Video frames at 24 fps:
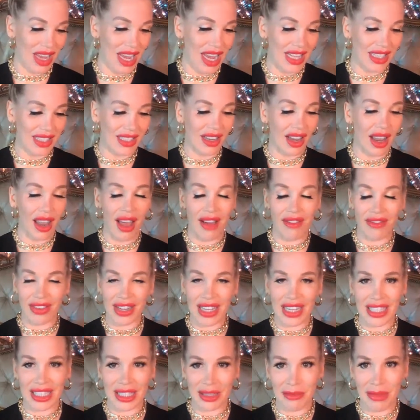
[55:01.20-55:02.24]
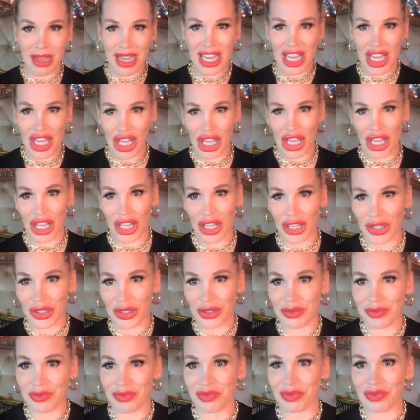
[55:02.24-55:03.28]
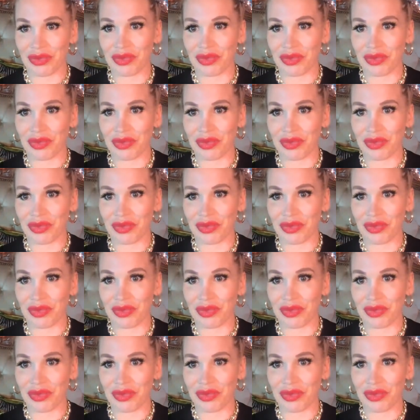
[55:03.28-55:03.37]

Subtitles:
It's lovely to meet you.